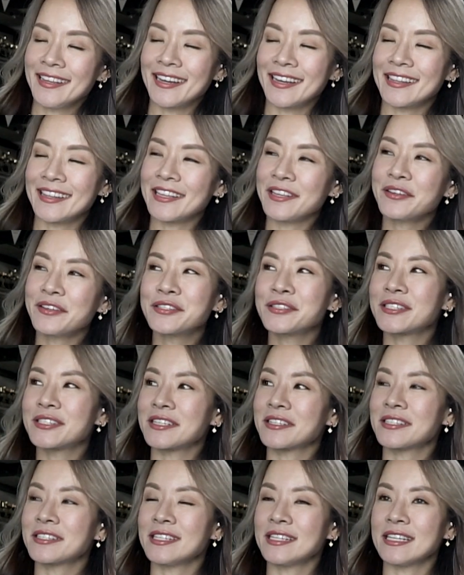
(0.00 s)
Yeah, they used to
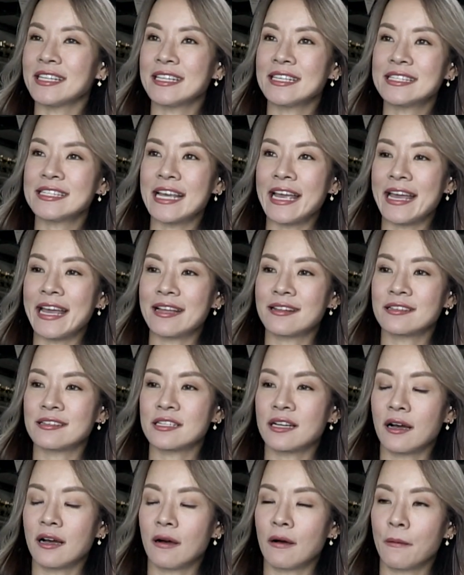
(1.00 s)
sell CDs, and
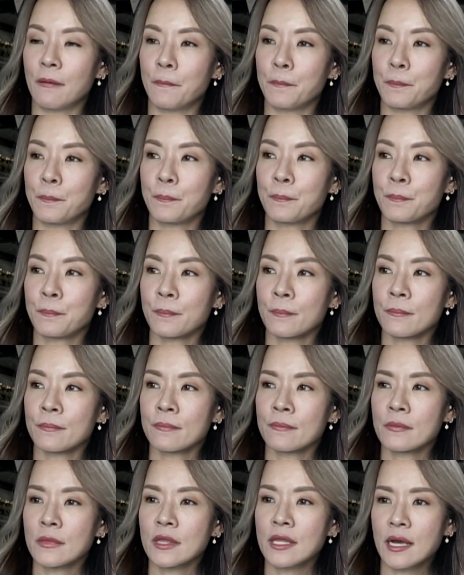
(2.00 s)

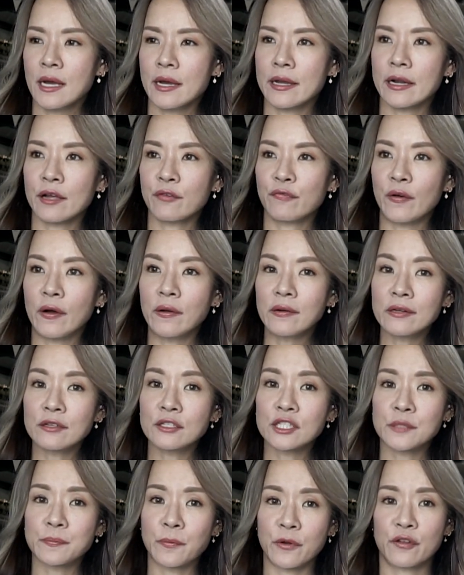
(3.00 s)
and I found it
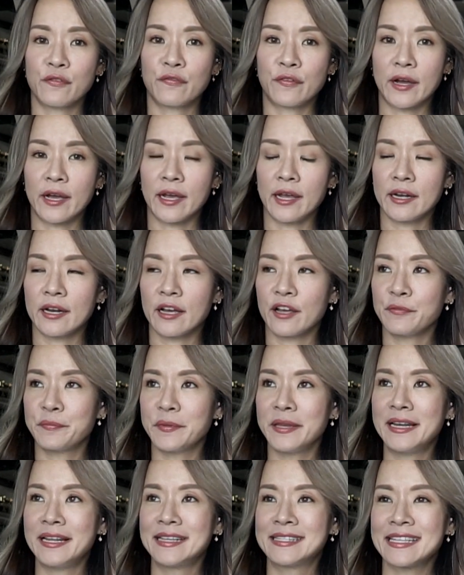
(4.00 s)
on Spotify and I've
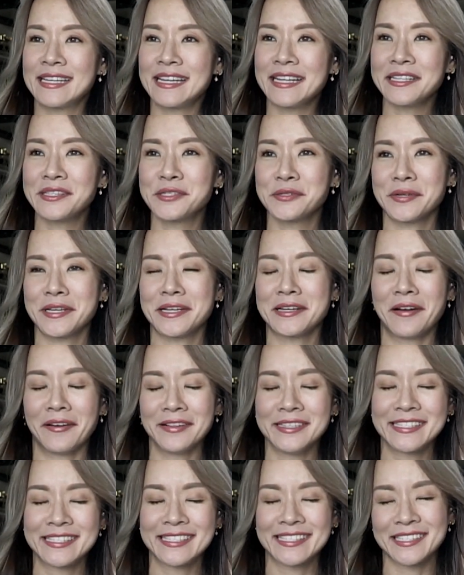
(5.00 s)
been listening to it
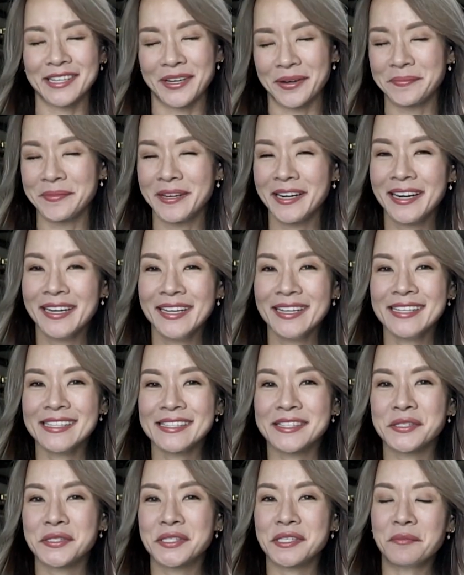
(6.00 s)
non-stop.
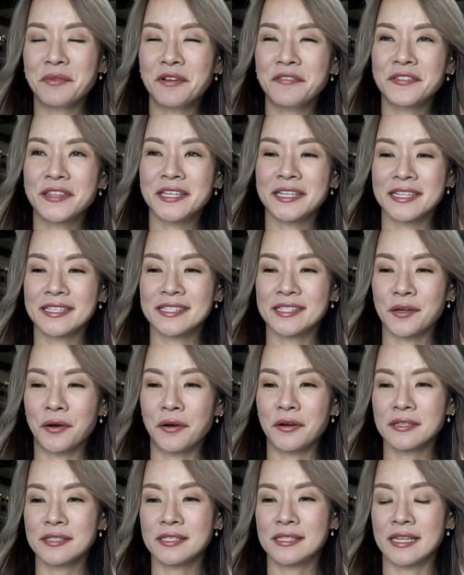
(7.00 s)
So some of the
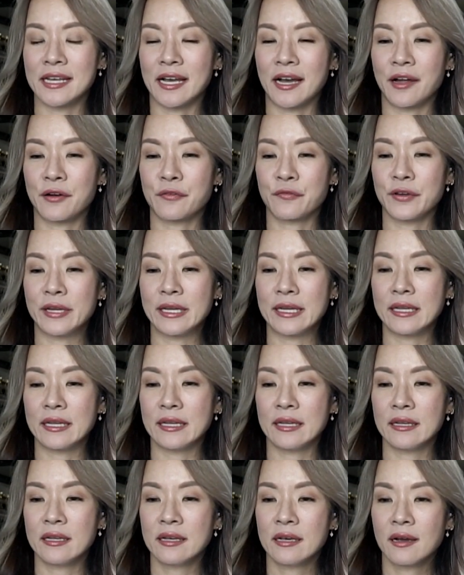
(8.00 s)
songs that are
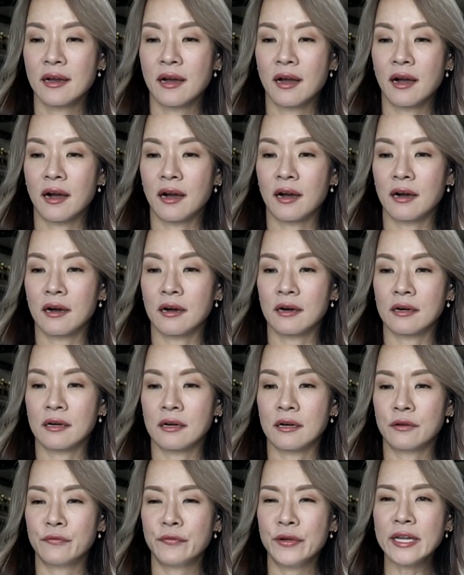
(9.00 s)
really
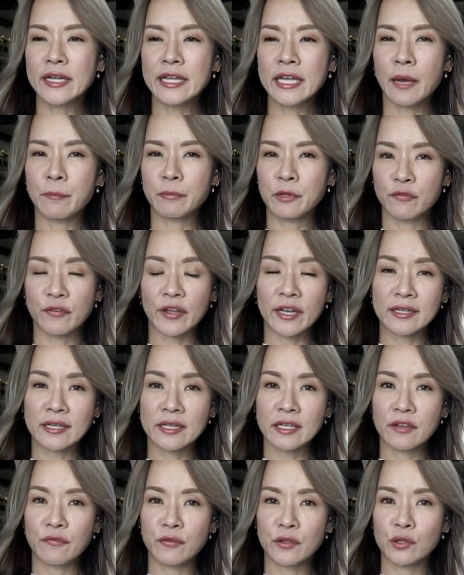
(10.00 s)

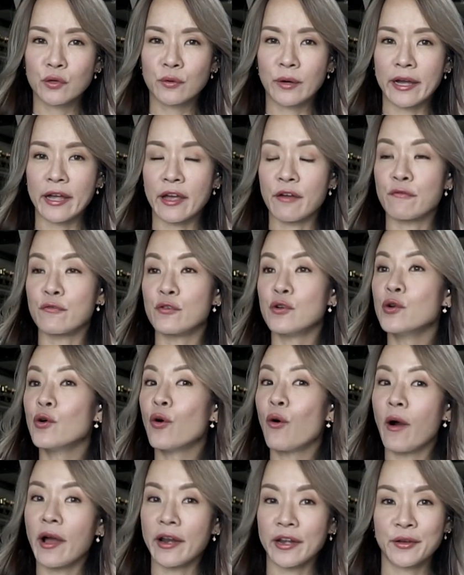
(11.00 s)
captivating, even though I have
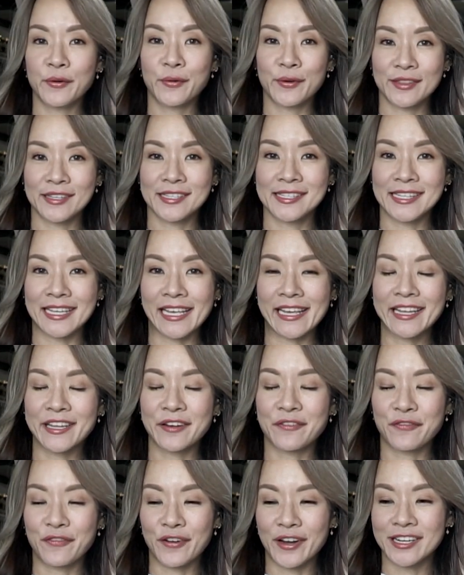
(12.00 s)
no idea what they're saying
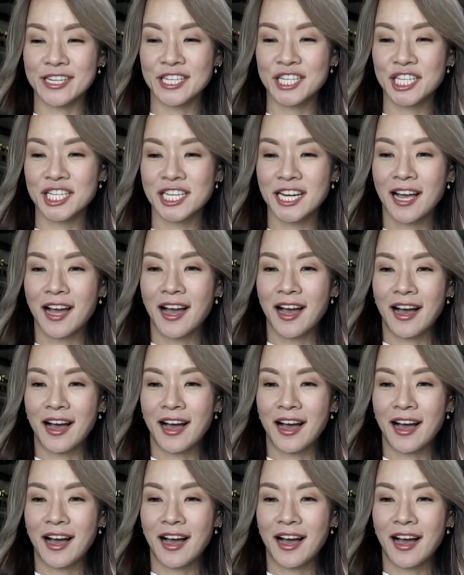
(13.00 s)
in French.